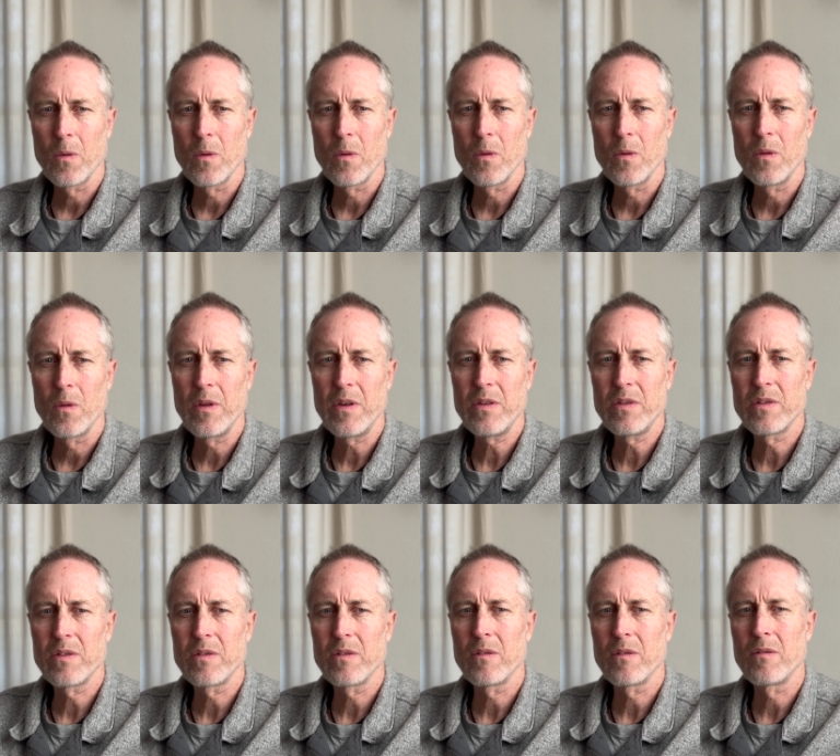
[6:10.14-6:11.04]

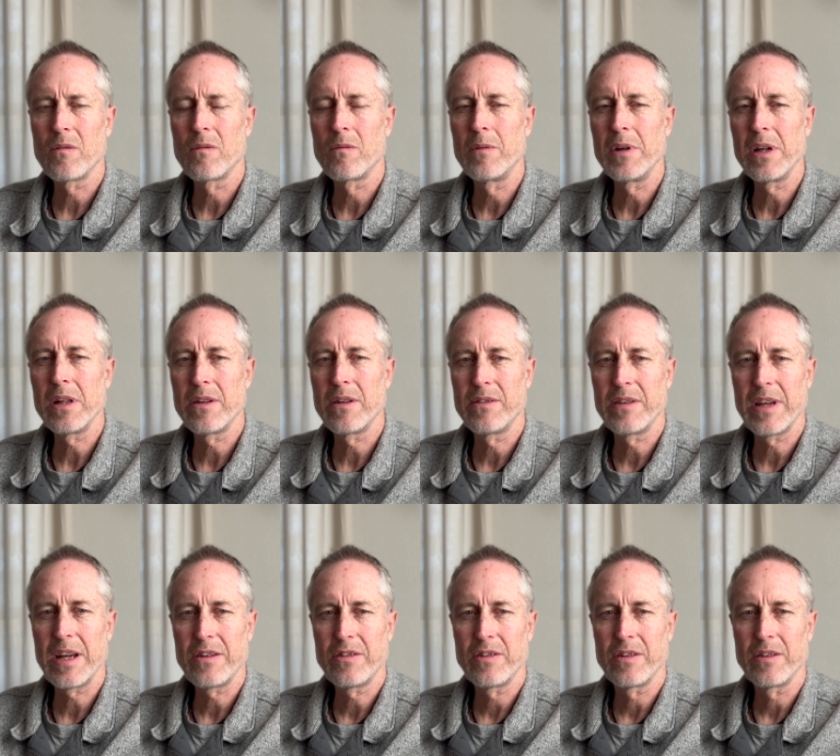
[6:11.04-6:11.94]
this
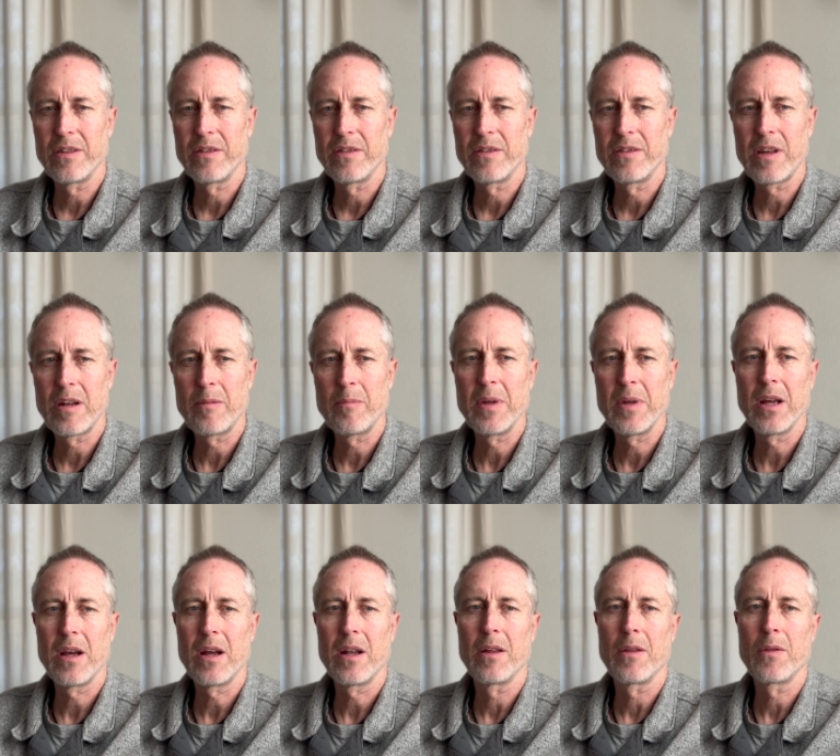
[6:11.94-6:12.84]
realization sent me
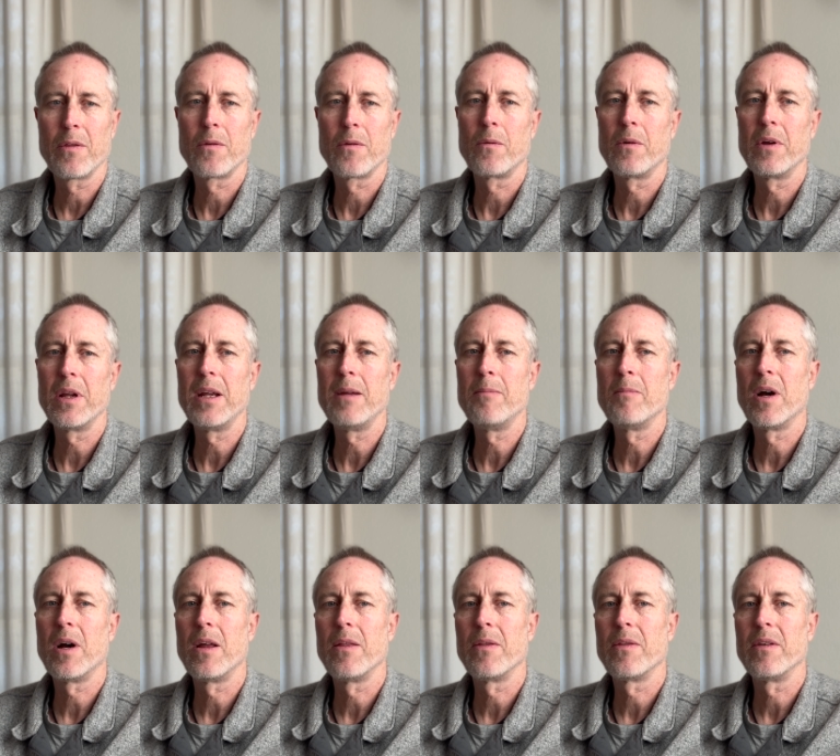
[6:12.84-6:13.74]
on a three
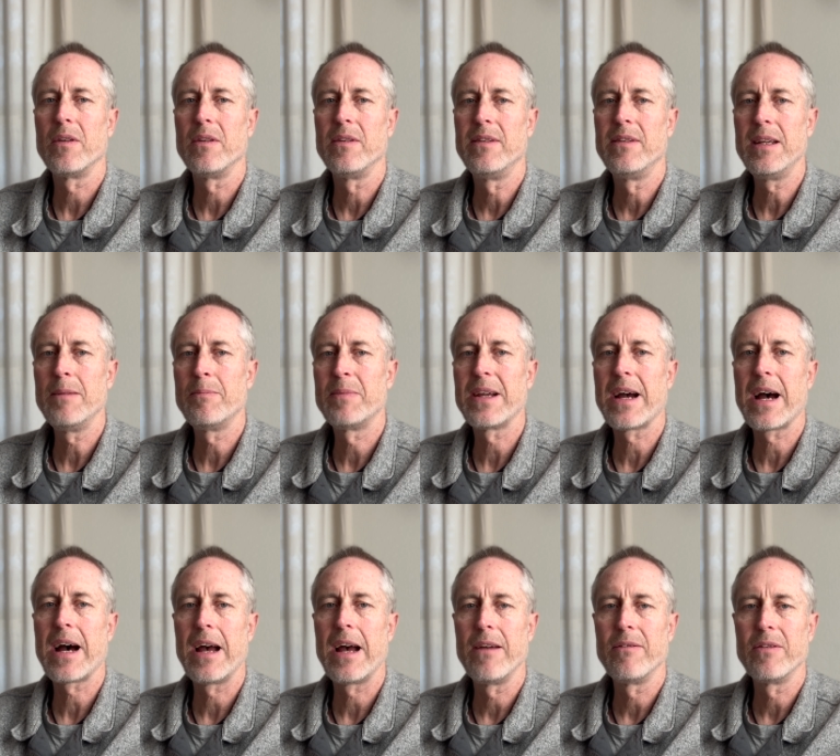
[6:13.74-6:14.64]
month deep
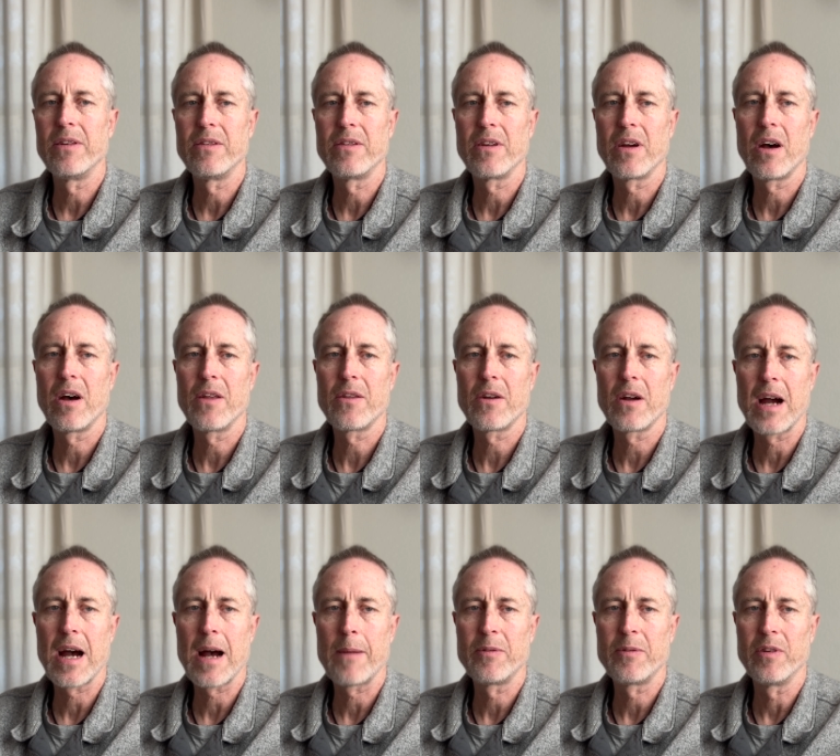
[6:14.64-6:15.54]
dive into other
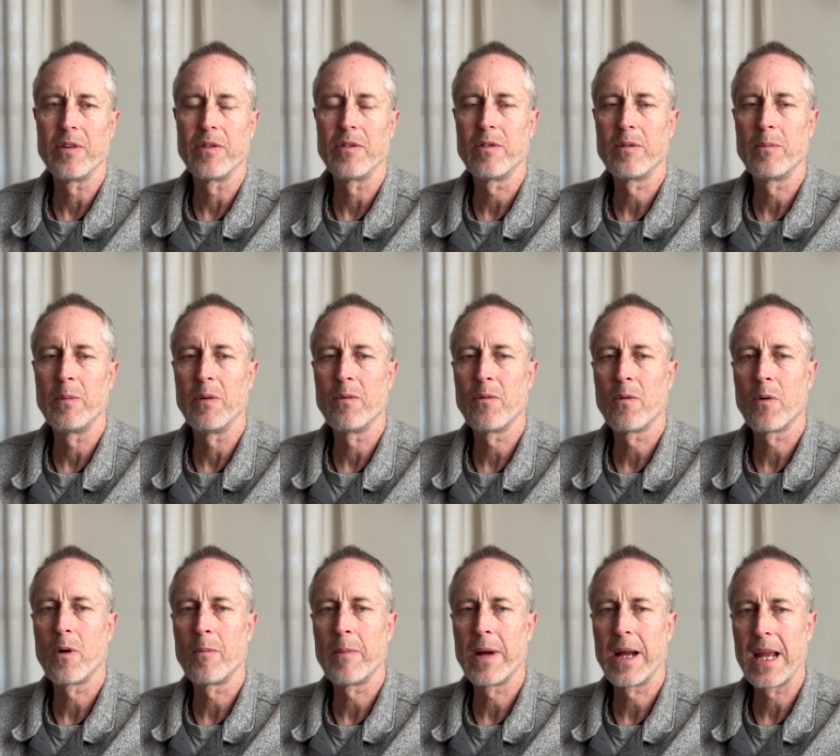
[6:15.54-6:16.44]
options
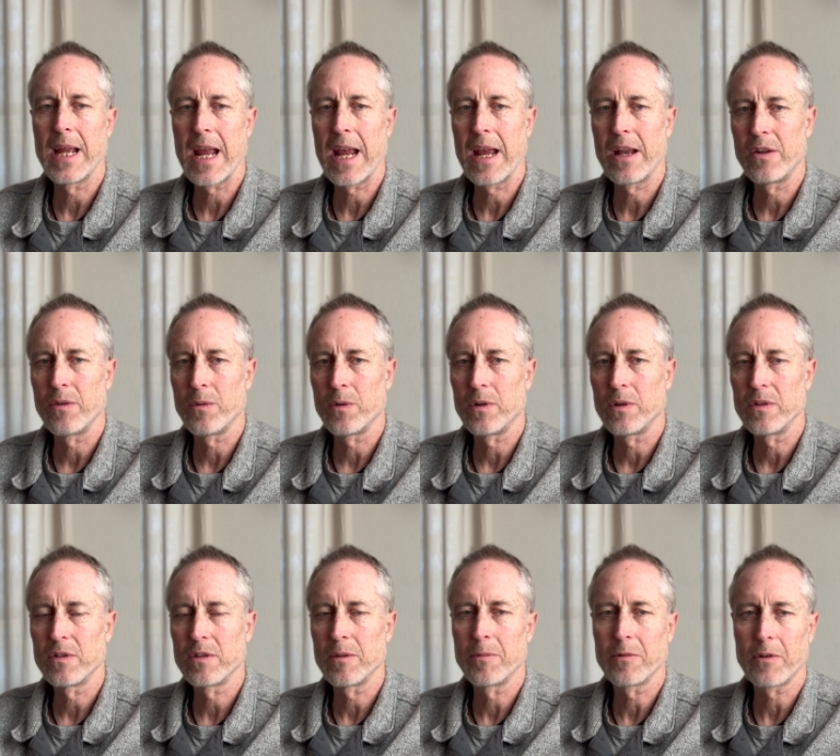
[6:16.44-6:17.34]
before my annual
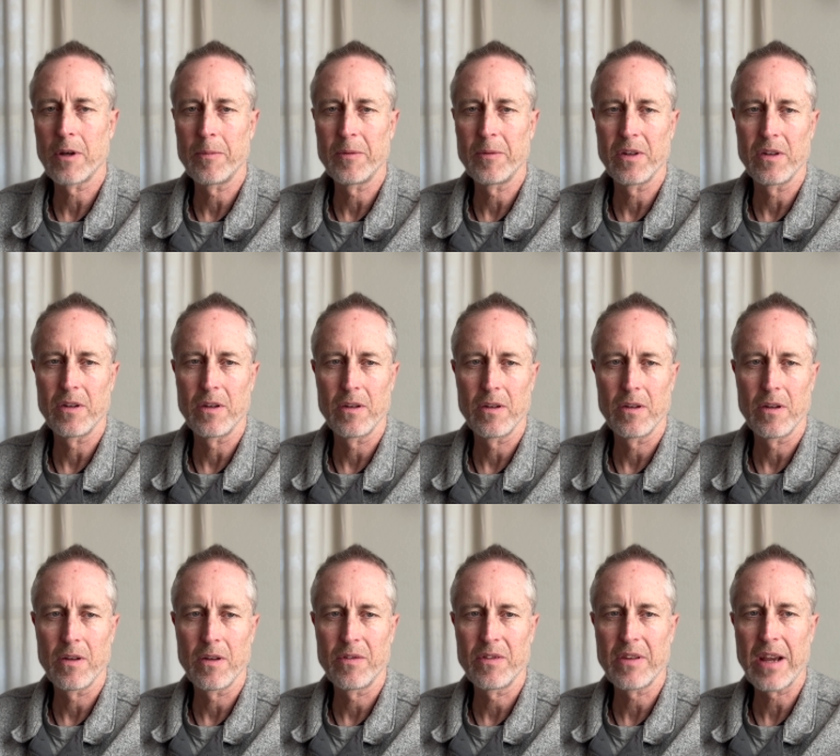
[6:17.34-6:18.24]
subscription
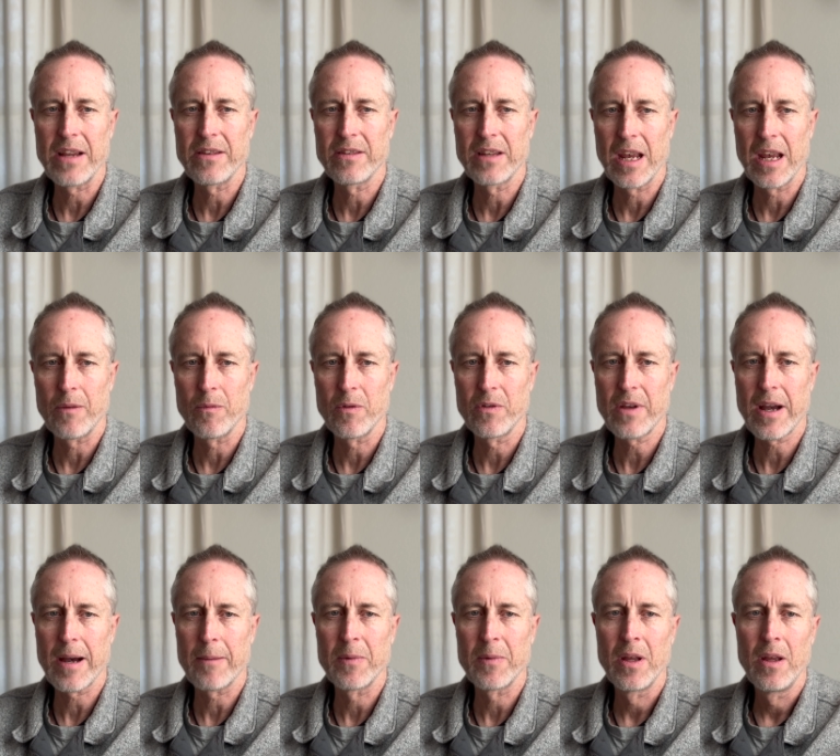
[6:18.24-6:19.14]
of SiteScan was
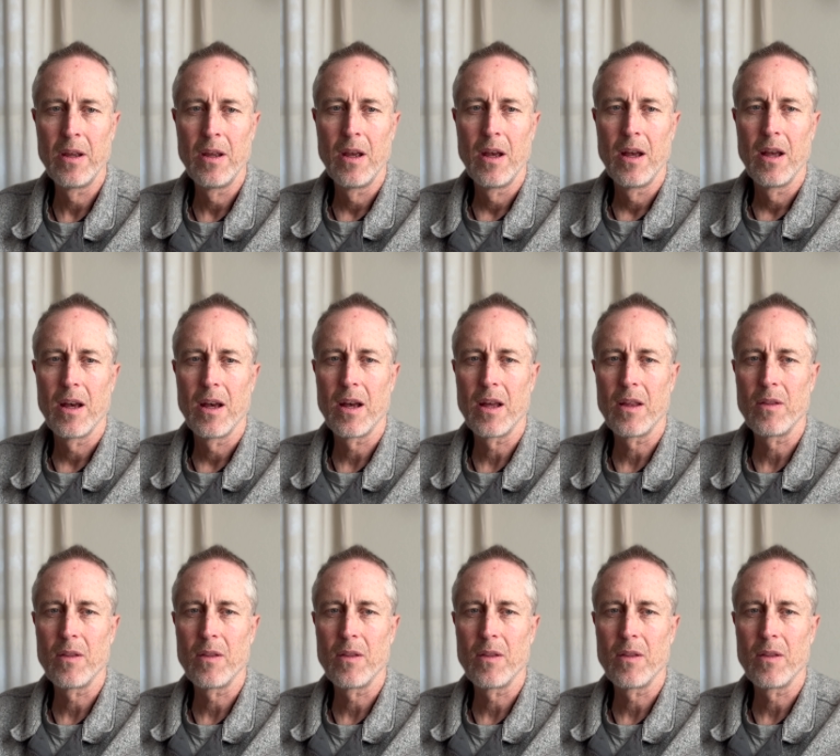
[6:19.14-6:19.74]
up. Uh,